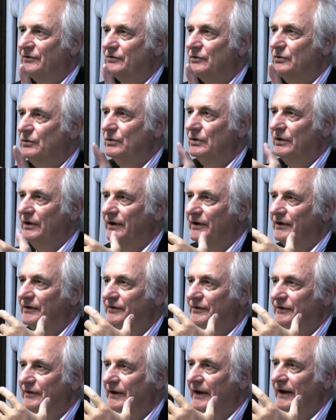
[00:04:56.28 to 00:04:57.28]
school
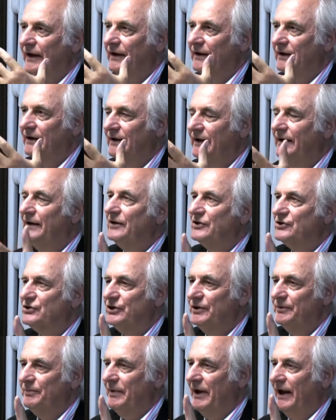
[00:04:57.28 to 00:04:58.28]
is that
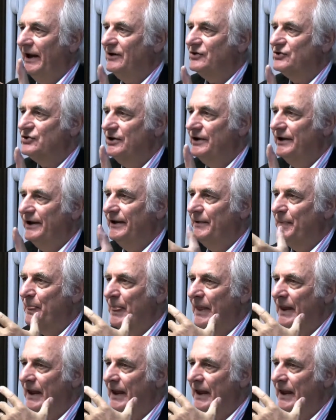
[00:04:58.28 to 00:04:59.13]
leadership actually